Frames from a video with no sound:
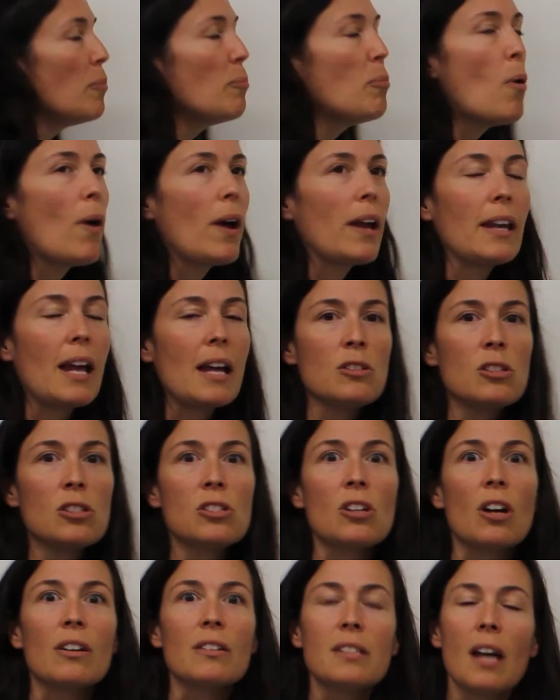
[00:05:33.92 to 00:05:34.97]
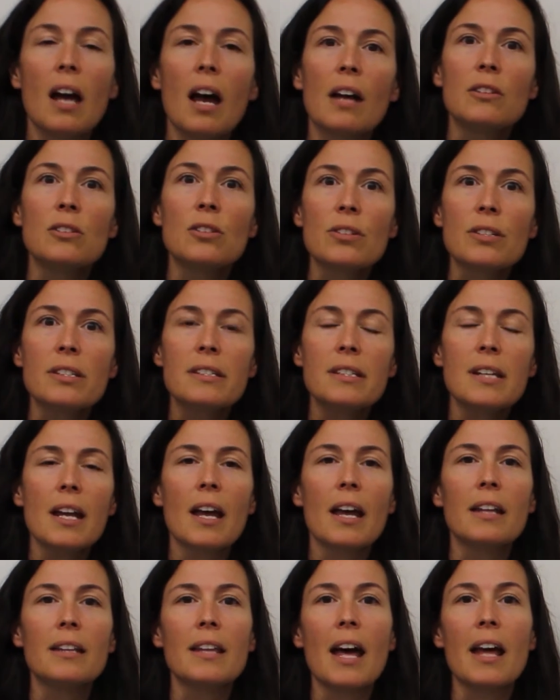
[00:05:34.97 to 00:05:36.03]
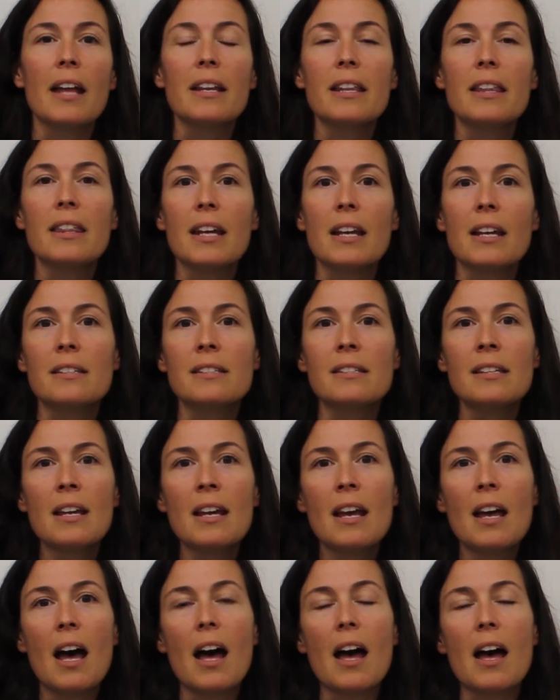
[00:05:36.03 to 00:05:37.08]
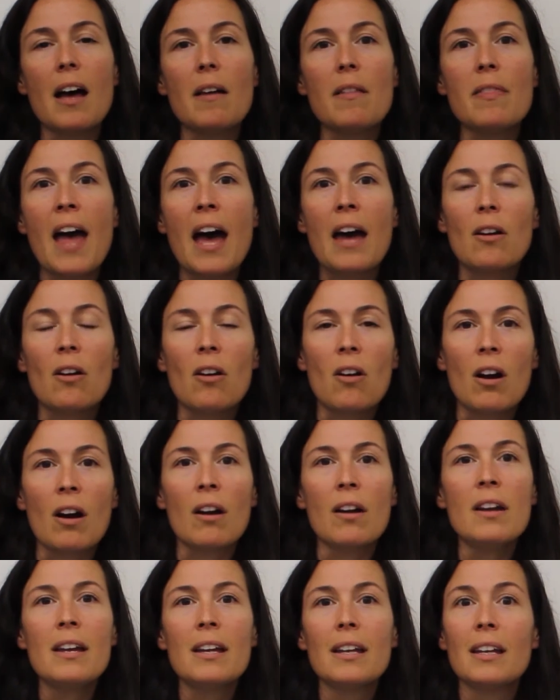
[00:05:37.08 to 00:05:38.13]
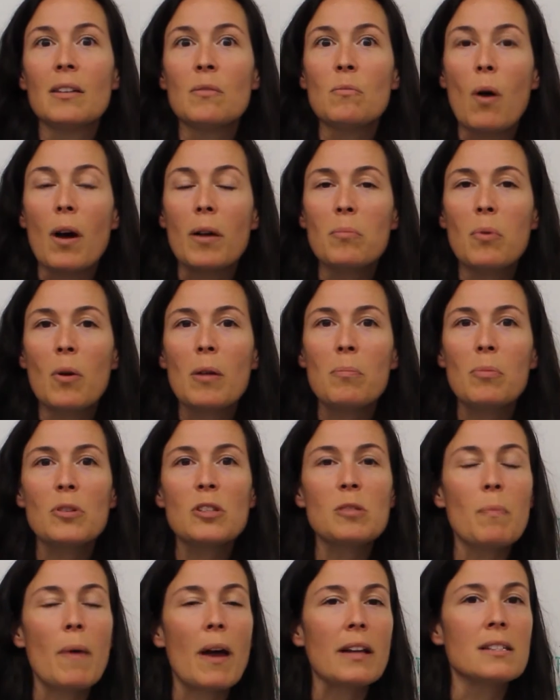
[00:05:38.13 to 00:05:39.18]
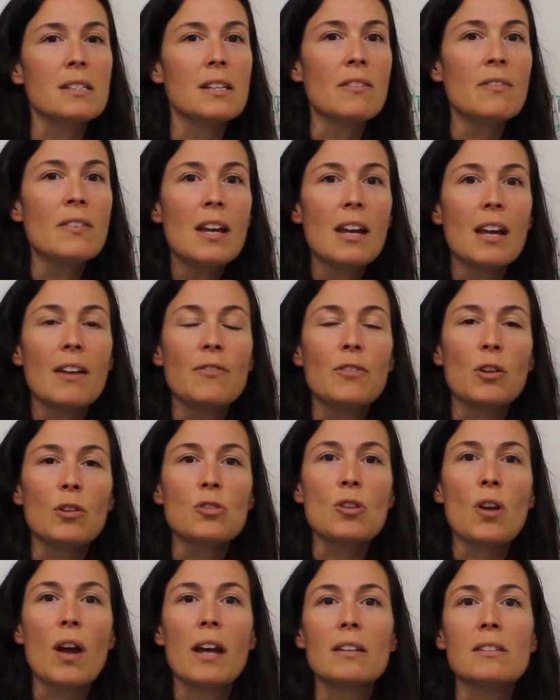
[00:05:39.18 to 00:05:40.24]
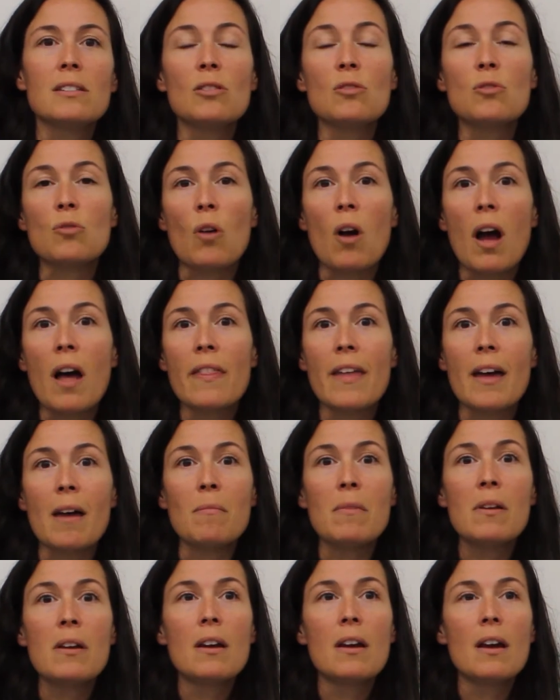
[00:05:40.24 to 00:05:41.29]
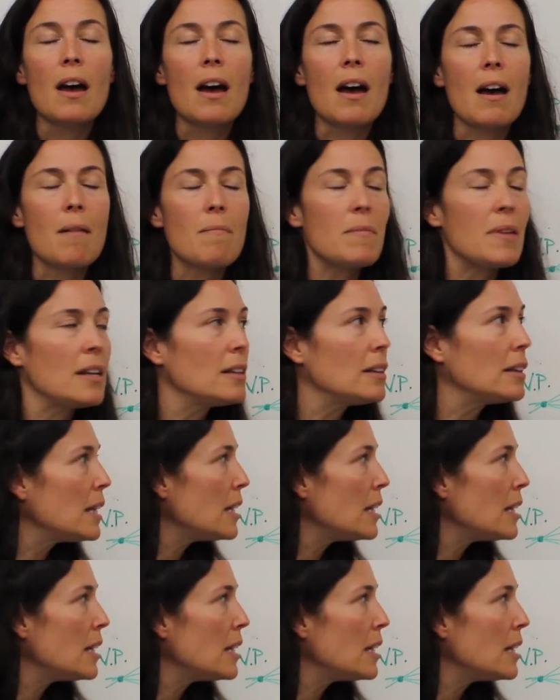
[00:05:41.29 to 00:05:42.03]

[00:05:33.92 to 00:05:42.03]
point and start to understand that things that are in one point perspective, if you're trying to draw them in